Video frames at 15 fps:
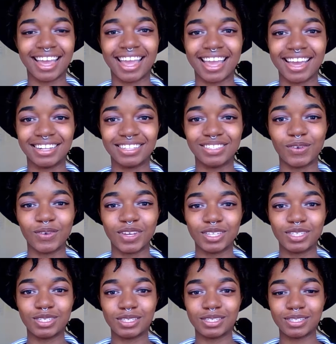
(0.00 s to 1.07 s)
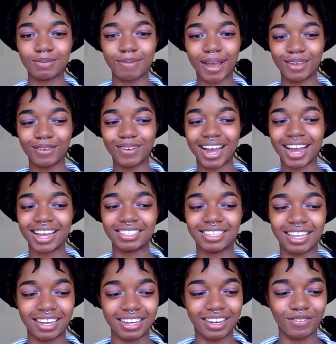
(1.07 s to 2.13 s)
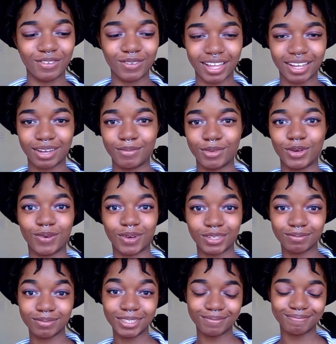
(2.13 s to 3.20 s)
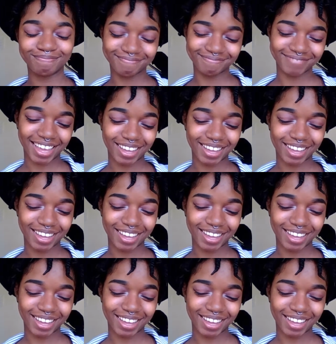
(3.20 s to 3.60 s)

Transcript: and so it can spy you guys, and if you like them, you can watch them too.